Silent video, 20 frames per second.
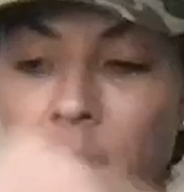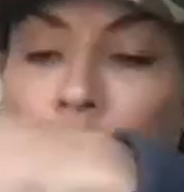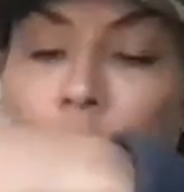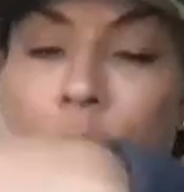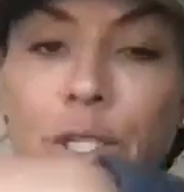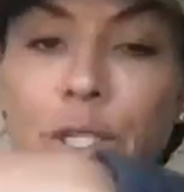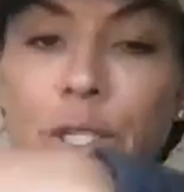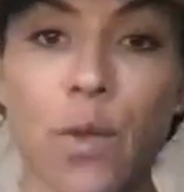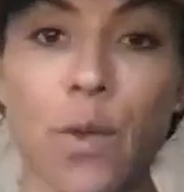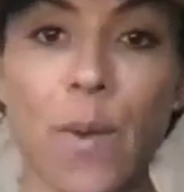
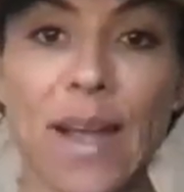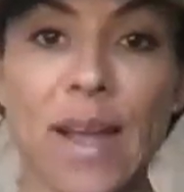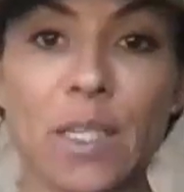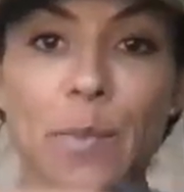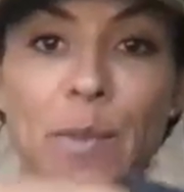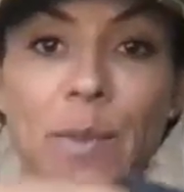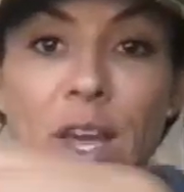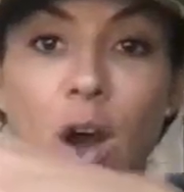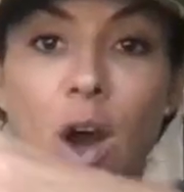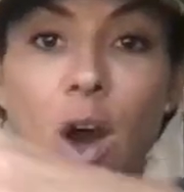So the
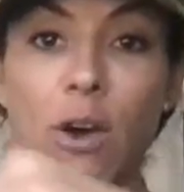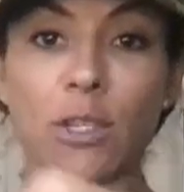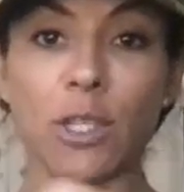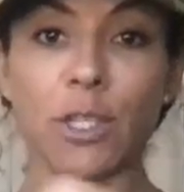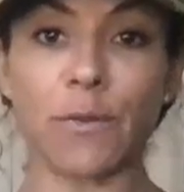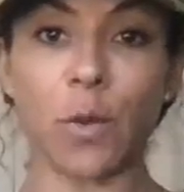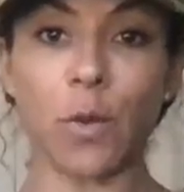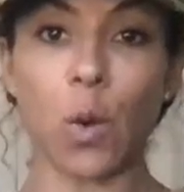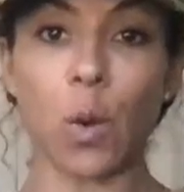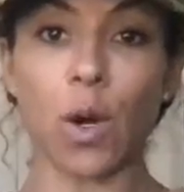recipe calls
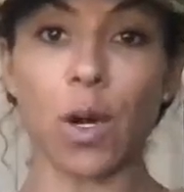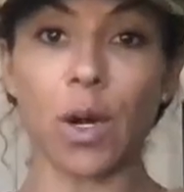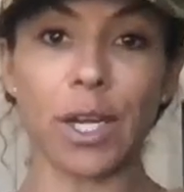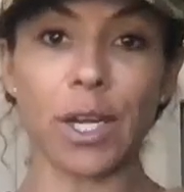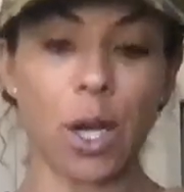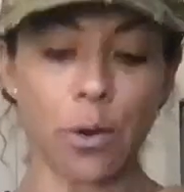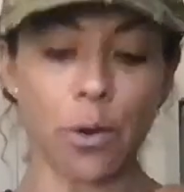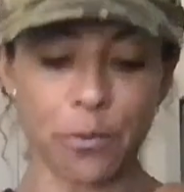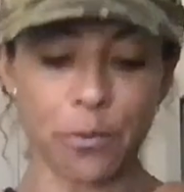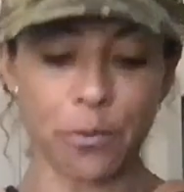for,
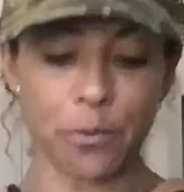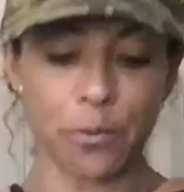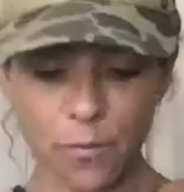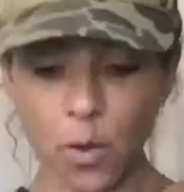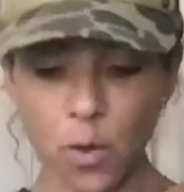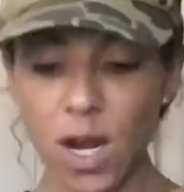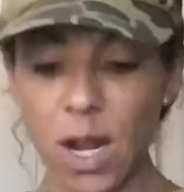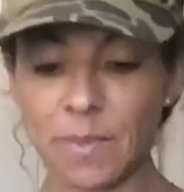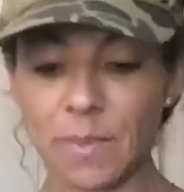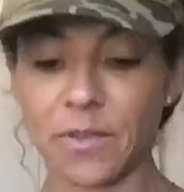3 to
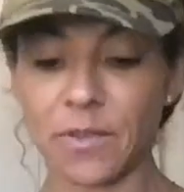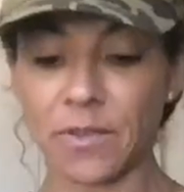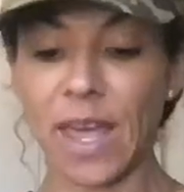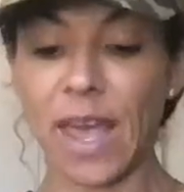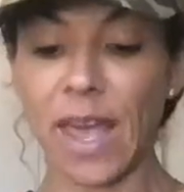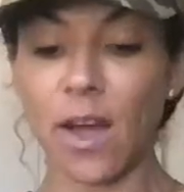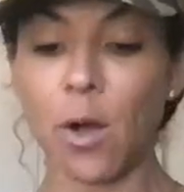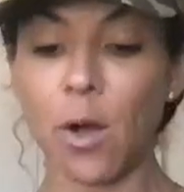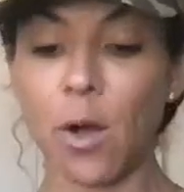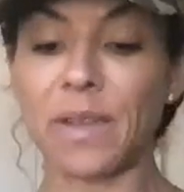4 cups of
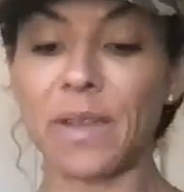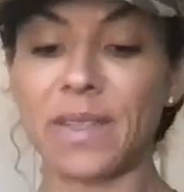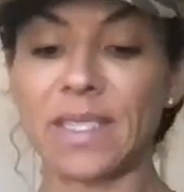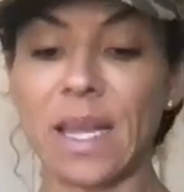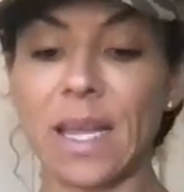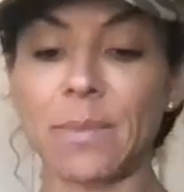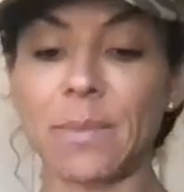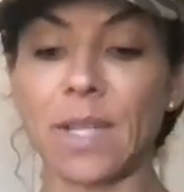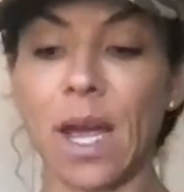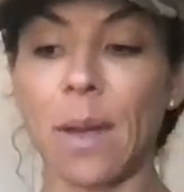kale, but at the
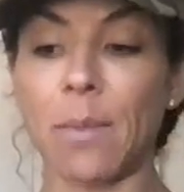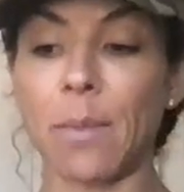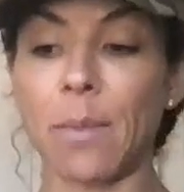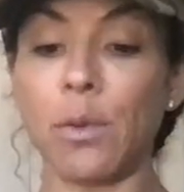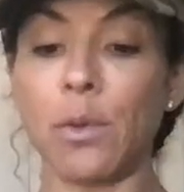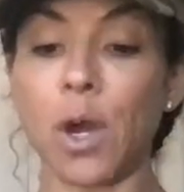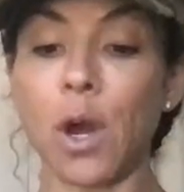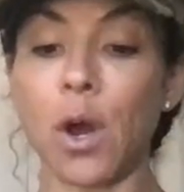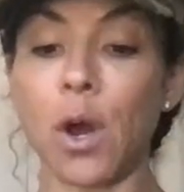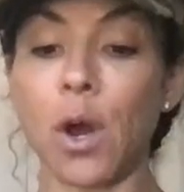same time,
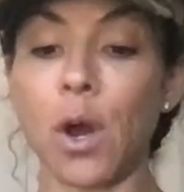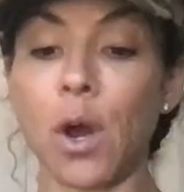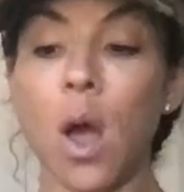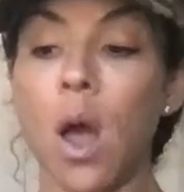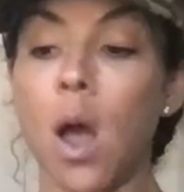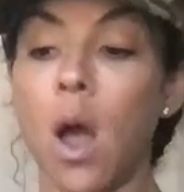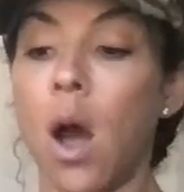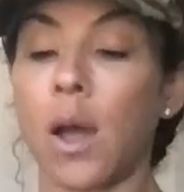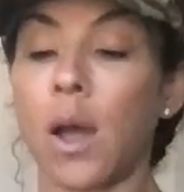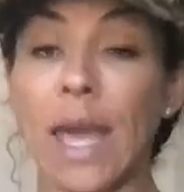
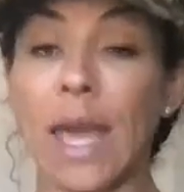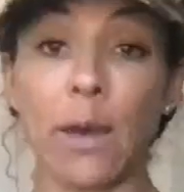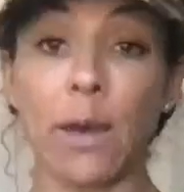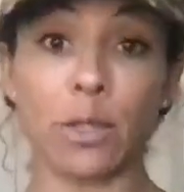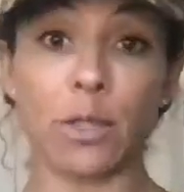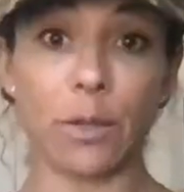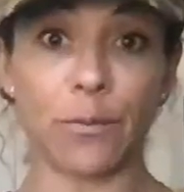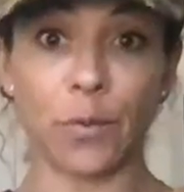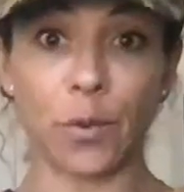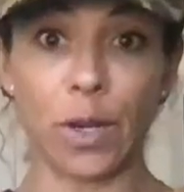
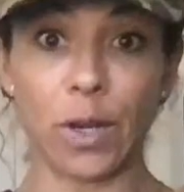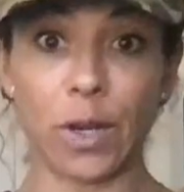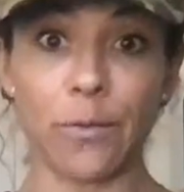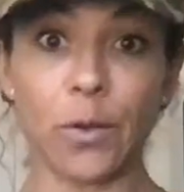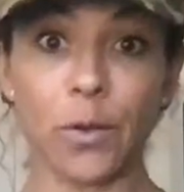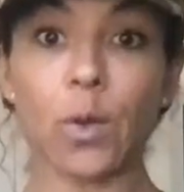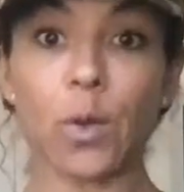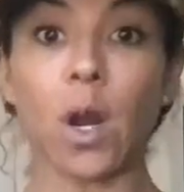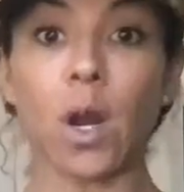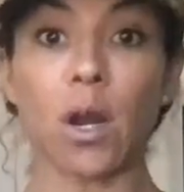Kale's a free
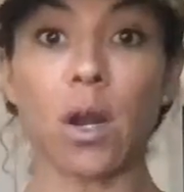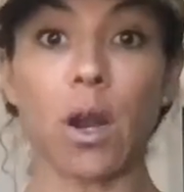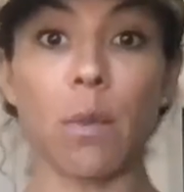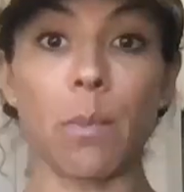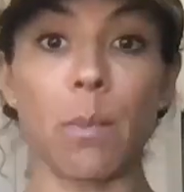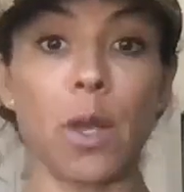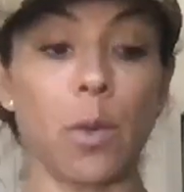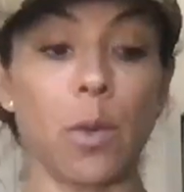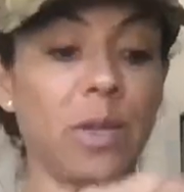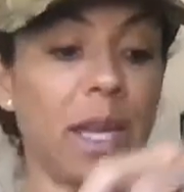food on our
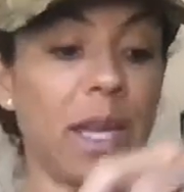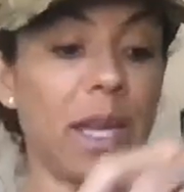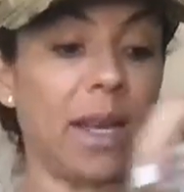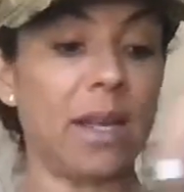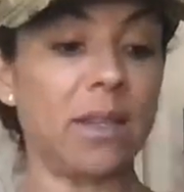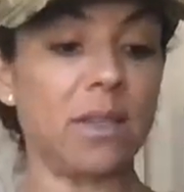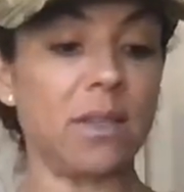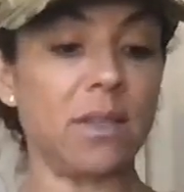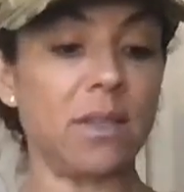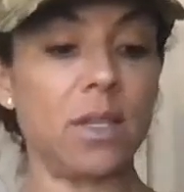meal
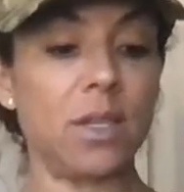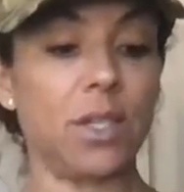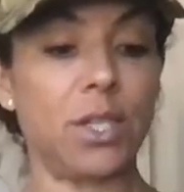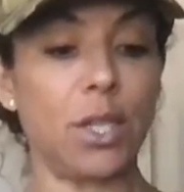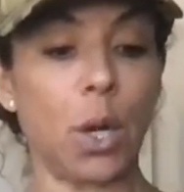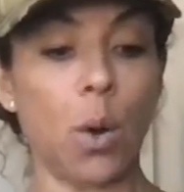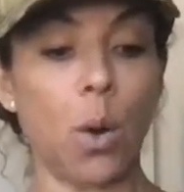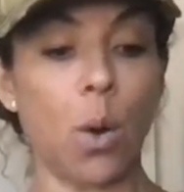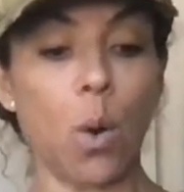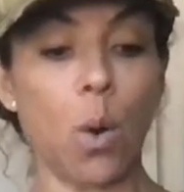plans,
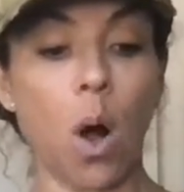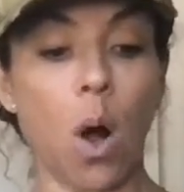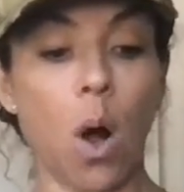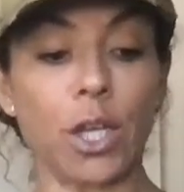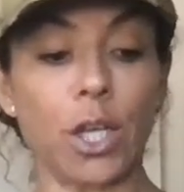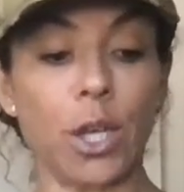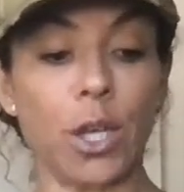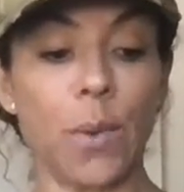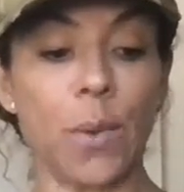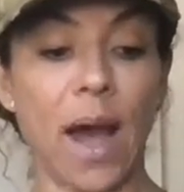so all
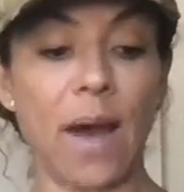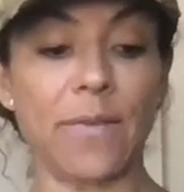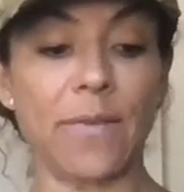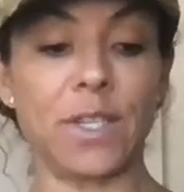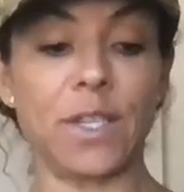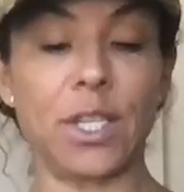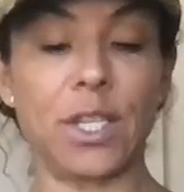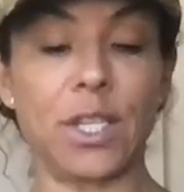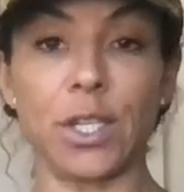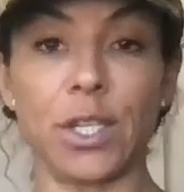you have
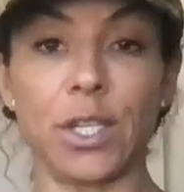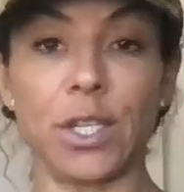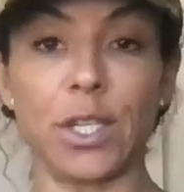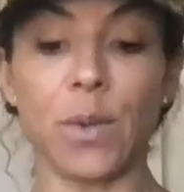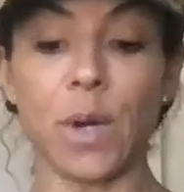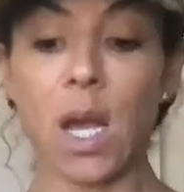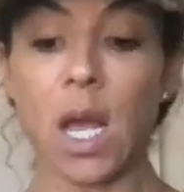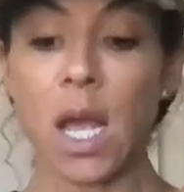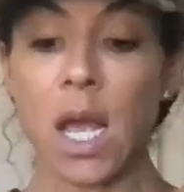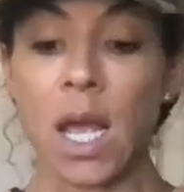to
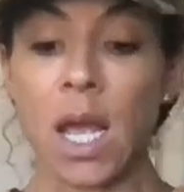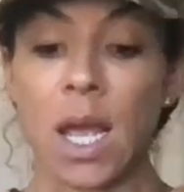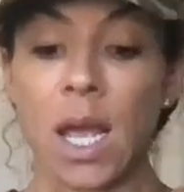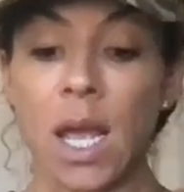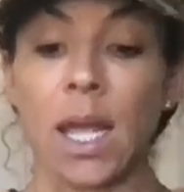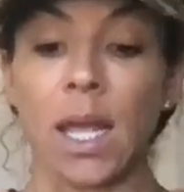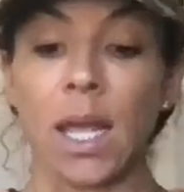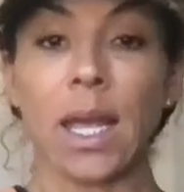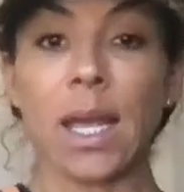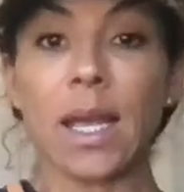do
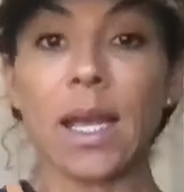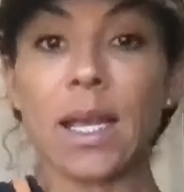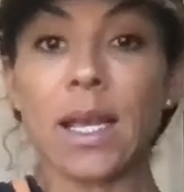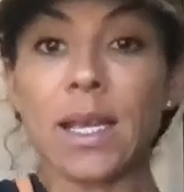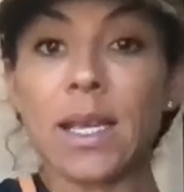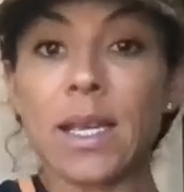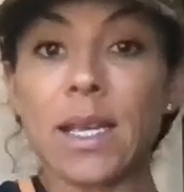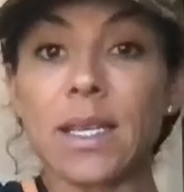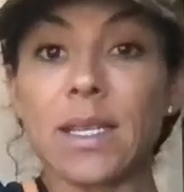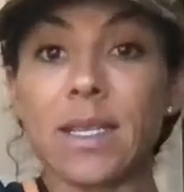
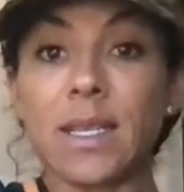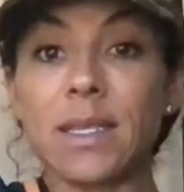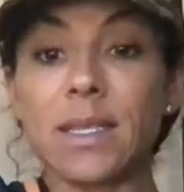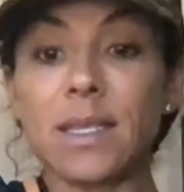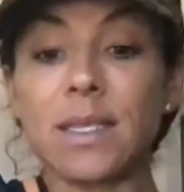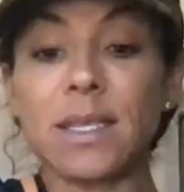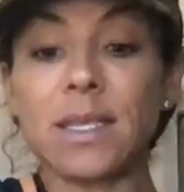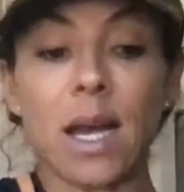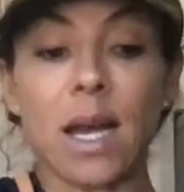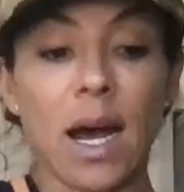
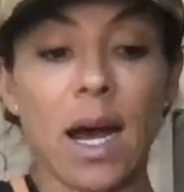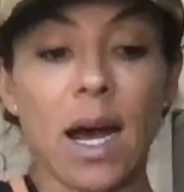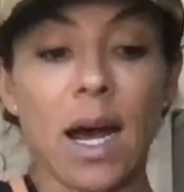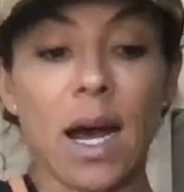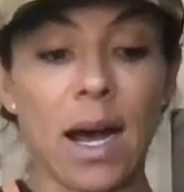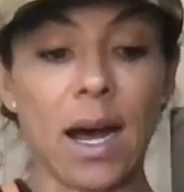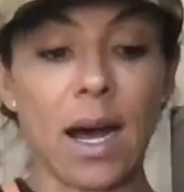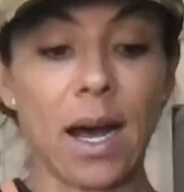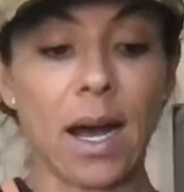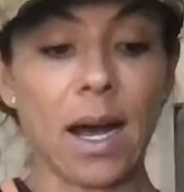is
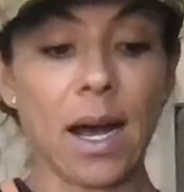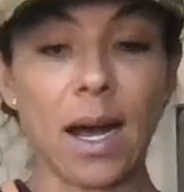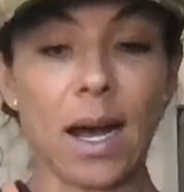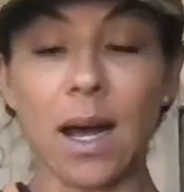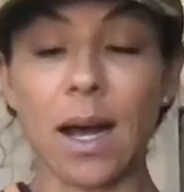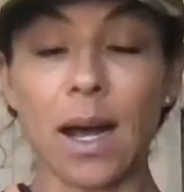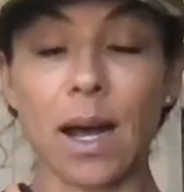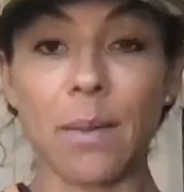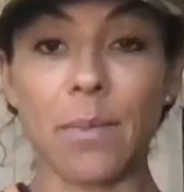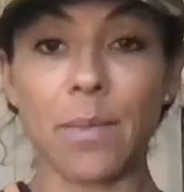
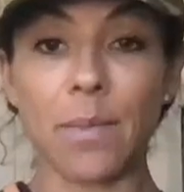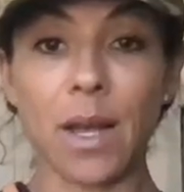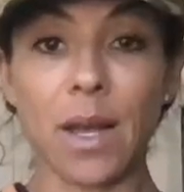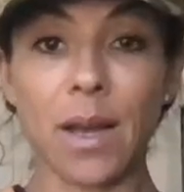have